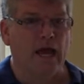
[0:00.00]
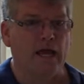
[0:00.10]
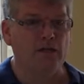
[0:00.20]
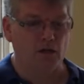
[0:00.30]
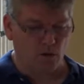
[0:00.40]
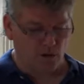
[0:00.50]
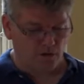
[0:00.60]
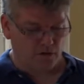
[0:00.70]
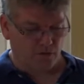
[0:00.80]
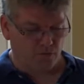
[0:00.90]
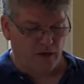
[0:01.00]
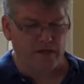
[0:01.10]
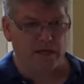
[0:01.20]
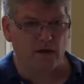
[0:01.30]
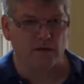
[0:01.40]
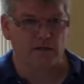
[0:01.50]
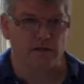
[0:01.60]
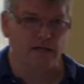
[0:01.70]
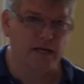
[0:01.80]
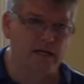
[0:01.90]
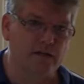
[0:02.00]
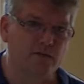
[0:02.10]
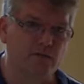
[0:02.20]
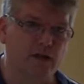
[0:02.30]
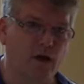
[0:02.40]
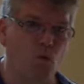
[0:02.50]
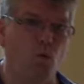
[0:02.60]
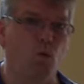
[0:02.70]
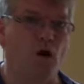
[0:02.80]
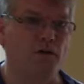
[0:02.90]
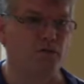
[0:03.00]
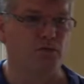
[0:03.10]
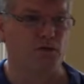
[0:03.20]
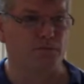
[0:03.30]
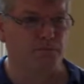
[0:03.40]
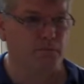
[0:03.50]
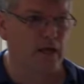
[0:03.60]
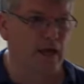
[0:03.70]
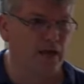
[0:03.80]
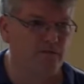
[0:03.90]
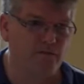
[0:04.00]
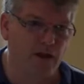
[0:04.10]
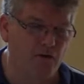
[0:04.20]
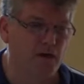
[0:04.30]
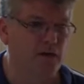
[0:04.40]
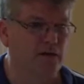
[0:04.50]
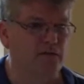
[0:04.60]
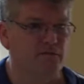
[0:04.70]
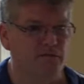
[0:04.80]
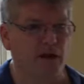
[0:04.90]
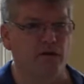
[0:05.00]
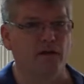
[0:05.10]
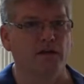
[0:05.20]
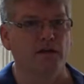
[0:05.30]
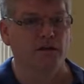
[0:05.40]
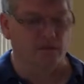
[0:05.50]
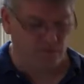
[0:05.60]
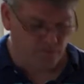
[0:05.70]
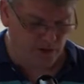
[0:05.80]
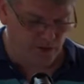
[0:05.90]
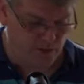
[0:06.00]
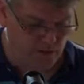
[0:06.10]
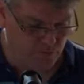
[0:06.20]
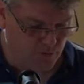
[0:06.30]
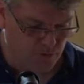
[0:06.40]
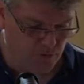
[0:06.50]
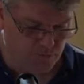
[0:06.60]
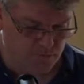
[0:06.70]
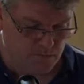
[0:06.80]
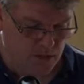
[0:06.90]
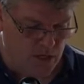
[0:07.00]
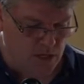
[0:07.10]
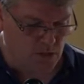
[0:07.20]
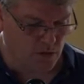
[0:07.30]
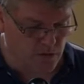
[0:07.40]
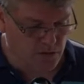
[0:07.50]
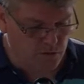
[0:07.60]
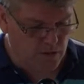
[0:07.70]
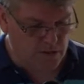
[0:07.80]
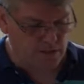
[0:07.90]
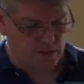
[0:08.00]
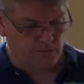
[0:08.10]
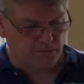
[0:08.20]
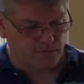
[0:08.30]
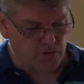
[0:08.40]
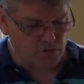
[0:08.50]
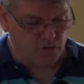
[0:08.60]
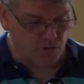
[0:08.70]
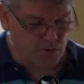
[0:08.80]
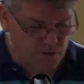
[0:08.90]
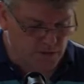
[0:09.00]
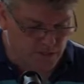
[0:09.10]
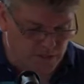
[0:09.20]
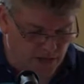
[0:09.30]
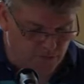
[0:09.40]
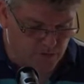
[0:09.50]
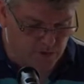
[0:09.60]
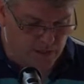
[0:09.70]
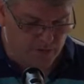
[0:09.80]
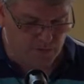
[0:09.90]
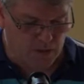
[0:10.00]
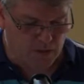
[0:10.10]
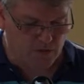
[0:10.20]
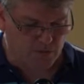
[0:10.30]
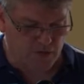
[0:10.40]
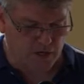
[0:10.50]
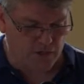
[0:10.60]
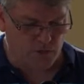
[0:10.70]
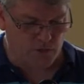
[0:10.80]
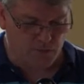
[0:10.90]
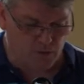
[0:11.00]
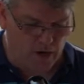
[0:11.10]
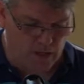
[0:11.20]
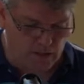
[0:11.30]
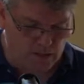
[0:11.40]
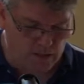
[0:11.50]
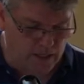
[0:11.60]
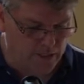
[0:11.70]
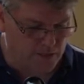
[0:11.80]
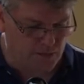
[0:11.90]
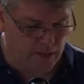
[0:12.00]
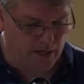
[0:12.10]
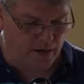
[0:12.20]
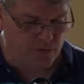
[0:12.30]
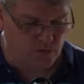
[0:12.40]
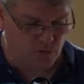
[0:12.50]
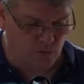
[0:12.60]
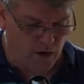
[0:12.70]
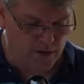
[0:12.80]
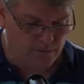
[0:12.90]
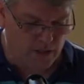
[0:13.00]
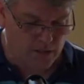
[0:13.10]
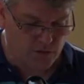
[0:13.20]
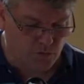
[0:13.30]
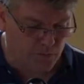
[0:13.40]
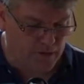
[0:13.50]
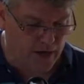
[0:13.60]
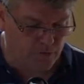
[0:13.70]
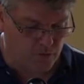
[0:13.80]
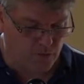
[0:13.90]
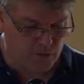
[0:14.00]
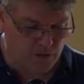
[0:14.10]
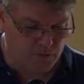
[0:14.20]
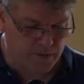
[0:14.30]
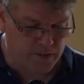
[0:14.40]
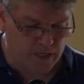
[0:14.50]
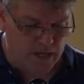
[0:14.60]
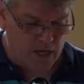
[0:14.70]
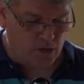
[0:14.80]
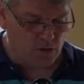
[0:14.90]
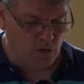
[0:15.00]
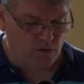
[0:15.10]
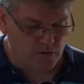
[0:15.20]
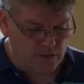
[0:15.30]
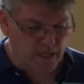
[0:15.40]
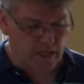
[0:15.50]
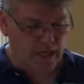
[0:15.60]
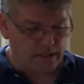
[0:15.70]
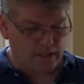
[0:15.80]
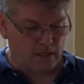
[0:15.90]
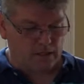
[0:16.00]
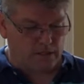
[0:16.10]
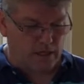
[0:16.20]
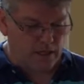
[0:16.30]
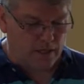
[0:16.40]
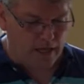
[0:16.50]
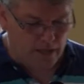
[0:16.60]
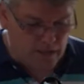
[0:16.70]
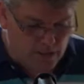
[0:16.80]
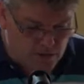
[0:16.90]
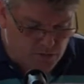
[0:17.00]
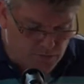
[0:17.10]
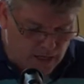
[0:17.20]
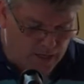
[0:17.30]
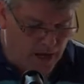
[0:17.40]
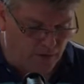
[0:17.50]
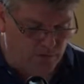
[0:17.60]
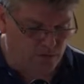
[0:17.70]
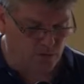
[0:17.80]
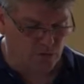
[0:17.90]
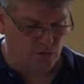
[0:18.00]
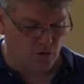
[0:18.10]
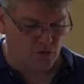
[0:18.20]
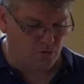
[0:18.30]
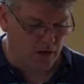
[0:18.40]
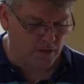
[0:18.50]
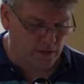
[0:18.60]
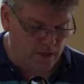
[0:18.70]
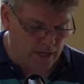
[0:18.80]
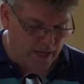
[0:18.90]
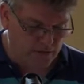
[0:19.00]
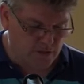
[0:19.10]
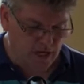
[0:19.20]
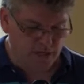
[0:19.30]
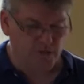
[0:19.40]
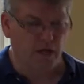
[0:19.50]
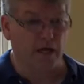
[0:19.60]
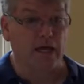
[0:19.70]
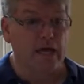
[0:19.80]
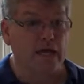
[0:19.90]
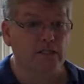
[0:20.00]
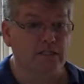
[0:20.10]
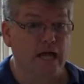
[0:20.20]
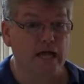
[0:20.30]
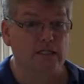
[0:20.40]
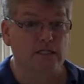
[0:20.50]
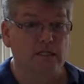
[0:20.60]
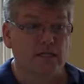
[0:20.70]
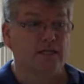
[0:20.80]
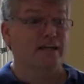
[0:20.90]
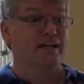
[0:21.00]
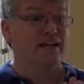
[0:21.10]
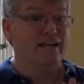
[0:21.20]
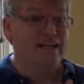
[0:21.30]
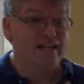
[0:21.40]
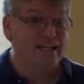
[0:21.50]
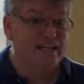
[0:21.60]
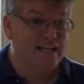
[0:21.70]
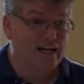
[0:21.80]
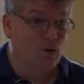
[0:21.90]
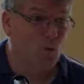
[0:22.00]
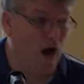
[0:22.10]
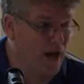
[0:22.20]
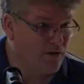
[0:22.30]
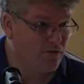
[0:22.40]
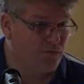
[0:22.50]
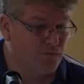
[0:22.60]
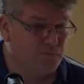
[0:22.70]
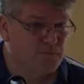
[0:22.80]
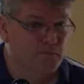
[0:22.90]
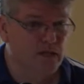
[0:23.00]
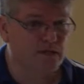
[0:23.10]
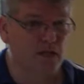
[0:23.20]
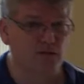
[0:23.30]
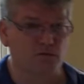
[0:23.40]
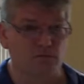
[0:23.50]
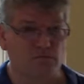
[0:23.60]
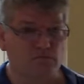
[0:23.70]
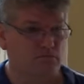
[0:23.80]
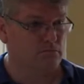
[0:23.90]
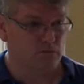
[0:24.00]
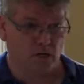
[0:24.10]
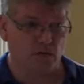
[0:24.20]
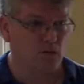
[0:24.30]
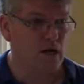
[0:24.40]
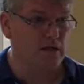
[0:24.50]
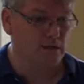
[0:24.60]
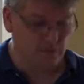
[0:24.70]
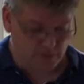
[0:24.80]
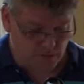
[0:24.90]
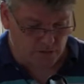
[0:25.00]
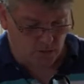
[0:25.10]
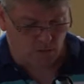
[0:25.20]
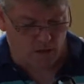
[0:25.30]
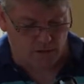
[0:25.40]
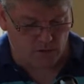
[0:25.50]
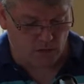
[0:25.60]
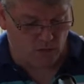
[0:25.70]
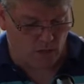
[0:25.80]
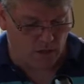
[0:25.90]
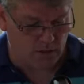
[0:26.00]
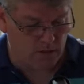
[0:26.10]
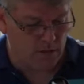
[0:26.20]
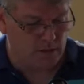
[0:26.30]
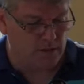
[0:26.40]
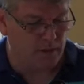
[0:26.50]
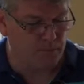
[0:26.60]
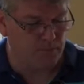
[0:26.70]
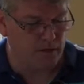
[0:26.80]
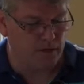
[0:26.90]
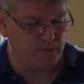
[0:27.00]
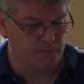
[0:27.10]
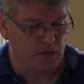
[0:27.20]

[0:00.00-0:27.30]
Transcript: And you know what? They'll find out it is wonderful and very, very, very difficult. So this is what he says. Verse 2, he says, Nevertheless, because of sexual immorality, let each man have his own wife, let each woman have her own husband. Note, say, it didn't say, let each man have his own girlfriend and side chick. It says, wife. It says, one to one. This is a one to one type of thing.